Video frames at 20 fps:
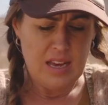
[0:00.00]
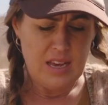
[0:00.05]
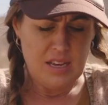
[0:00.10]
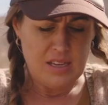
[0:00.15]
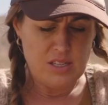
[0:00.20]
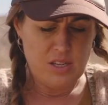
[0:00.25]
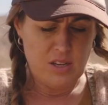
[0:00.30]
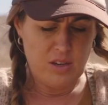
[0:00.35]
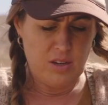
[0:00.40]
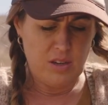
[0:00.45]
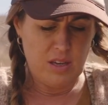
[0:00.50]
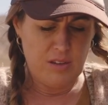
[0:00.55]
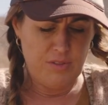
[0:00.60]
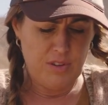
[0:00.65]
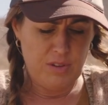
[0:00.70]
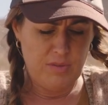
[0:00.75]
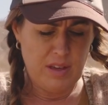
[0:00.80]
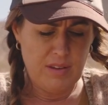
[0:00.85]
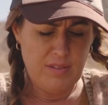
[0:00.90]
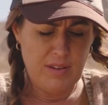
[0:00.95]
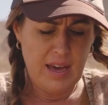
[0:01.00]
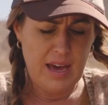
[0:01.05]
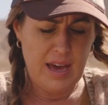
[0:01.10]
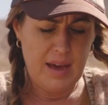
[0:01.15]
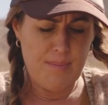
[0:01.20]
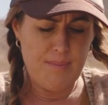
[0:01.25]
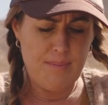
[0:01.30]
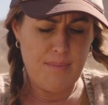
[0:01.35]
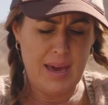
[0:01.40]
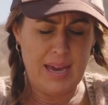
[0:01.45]
So if you've ever
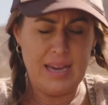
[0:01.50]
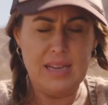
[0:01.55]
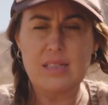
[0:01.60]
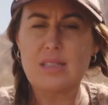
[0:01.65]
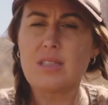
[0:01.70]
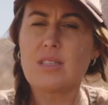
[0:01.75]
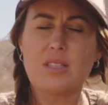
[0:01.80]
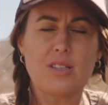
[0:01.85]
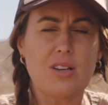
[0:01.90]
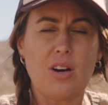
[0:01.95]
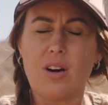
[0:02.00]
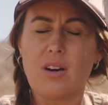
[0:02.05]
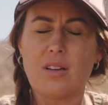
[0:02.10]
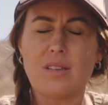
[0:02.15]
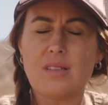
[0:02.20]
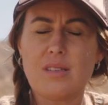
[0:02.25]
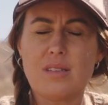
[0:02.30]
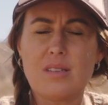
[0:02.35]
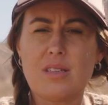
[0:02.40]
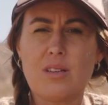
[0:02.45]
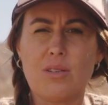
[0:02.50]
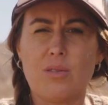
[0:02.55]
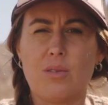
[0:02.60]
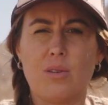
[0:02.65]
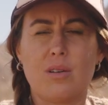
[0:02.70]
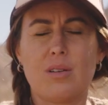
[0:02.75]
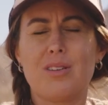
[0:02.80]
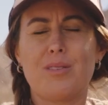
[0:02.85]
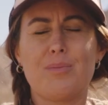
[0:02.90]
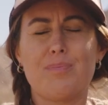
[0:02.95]
made scones
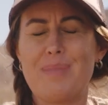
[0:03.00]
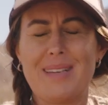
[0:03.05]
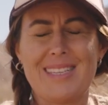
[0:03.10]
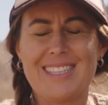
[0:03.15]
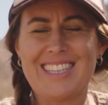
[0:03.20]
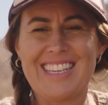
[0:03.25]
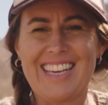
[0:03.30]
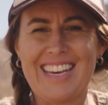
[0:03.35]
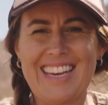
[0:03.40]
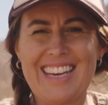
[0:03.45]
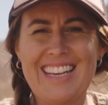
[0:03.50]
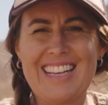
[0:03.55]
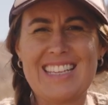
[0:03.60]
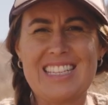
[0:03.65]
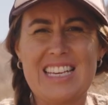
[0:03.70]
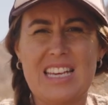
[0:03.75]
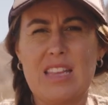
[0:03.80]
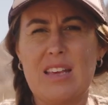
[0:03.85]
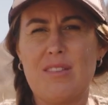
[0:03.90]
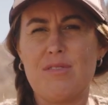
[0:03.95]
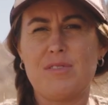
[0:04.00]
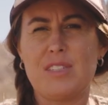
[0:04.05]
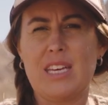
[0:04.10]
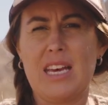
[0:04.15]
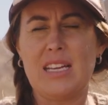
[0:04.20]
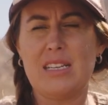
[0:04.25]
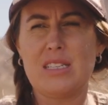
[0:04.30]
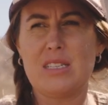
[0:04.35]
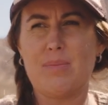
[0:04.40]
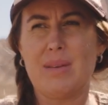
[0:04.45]
or biscuits and they
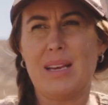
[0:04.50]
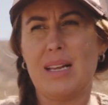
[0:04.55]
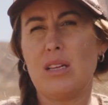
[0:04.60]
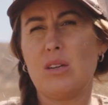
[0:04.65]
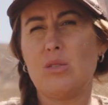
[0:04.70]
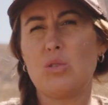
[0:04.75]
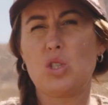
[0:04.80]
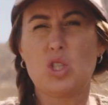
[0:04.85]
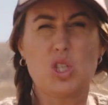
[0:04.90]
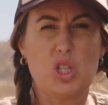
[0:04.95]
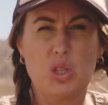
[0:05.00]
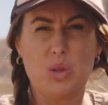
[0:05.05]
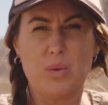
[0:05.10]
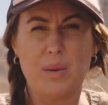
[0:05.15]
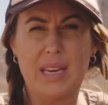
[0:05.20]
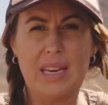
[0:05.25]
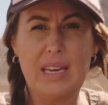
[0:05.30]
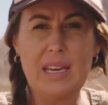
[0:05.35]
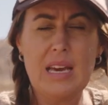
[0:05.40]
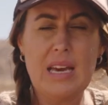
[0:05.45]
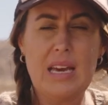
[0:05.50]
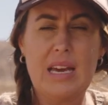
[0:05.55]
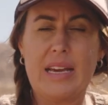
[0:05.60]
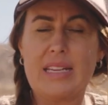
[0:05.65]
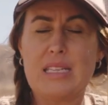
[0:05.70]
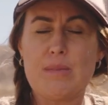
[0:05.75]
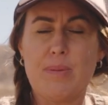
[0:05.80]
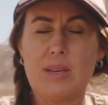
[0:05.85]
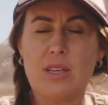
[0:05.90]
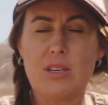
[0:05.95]
tend to be a little chewy,
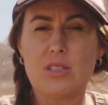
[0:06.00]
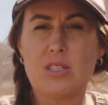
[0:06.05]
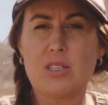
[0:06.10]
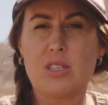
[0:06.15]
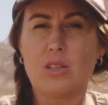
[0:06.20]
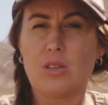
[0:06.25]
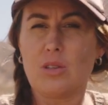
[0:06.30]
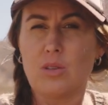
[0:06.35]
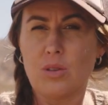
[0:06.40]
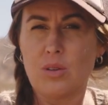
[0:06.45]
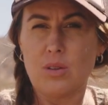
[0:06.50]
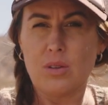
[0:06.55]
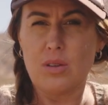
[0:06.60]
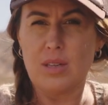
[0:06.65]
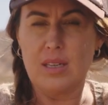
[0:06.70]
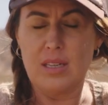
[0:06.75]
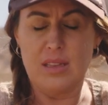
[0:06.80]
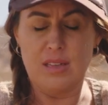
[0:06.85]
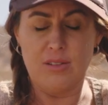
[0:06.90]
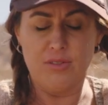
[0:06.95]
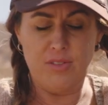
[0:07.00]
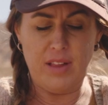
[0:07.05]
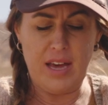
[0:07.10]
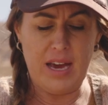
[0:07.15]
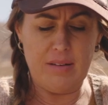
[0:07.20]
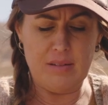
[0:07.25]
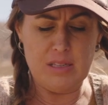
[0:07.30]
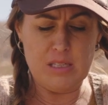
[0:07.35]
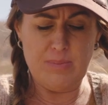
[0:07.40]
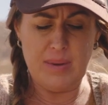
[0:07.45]
it's because the gluten in the
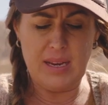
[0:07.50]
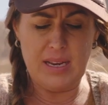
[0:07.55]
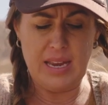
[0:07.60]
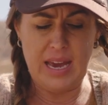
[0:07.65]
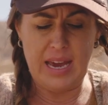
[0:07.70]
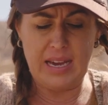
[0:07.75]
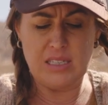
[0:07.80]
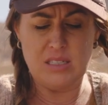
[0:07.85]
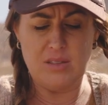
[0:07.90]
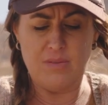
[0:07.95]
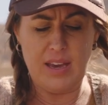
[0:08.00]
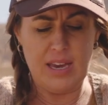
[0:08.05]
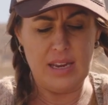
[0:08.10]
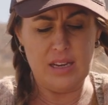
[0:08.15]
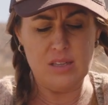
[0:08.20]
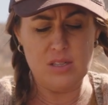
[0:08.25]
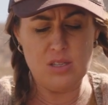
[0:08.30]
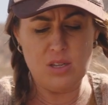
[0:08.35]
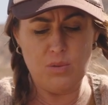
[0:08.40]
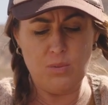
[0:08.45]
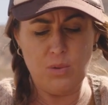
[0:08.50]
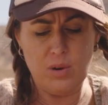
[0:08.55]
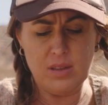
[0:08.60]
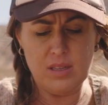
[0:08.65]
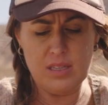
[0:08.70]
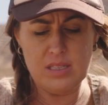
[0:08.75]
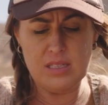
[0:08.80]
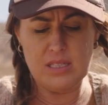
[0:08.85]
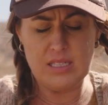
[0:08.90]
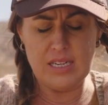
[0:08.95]
flour has been activated. So what
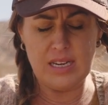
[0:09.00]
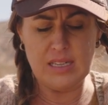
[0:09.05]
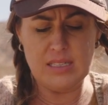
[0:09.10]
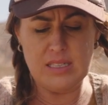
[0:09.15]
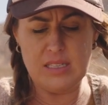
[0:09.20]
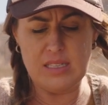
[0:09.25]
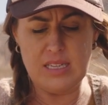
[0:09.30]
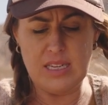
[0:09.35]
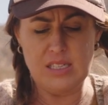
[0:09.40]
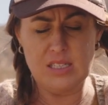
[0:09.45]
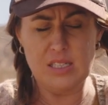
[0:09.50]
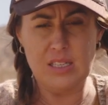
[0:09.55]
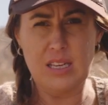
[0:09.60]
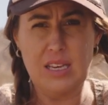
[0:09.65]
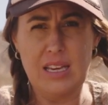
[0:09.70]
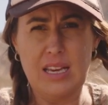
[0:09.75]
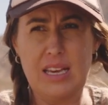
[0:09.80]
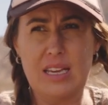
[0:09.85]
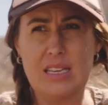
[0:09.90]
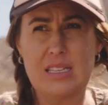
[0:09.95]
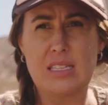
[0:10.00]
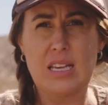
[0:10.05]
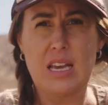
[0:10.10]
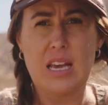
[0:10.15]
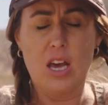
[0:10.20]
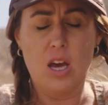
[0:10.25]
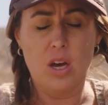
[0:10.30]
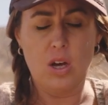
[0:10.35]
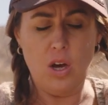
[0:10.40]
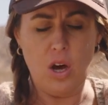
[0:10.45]
this does essentially is
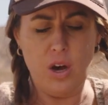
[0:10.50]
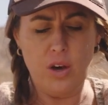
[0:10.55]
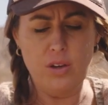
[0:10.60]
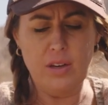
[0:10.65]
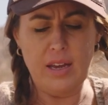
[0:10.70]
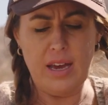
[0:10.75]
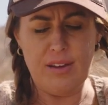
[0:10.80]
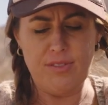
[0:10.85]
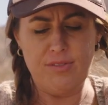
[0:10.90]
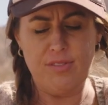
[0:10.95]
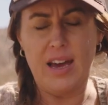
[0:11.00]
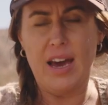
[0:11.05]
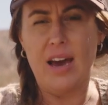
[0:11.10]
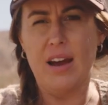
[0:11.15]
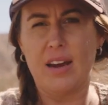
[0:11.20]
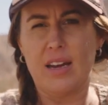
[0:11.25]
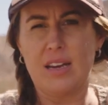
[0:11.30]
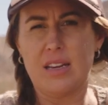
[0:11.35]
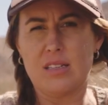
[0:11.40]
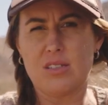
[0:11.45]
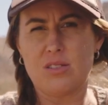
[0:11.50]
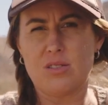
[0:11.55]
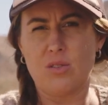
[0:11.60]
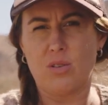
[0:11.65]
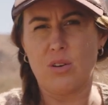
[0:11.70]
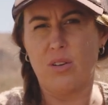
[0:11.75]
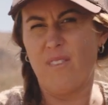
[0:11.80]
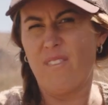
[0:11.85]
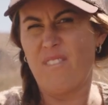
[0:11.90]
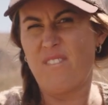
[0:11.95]
coat our flour in a
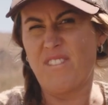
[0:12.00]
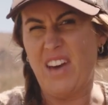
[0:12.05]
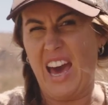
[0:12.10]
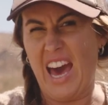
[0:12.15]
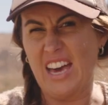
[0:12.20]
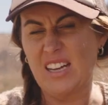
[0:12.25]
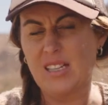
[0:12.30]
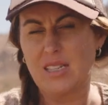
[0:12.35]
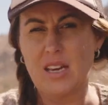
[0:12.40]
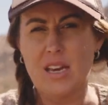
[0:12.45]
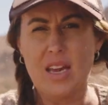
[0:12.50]
sort of fat,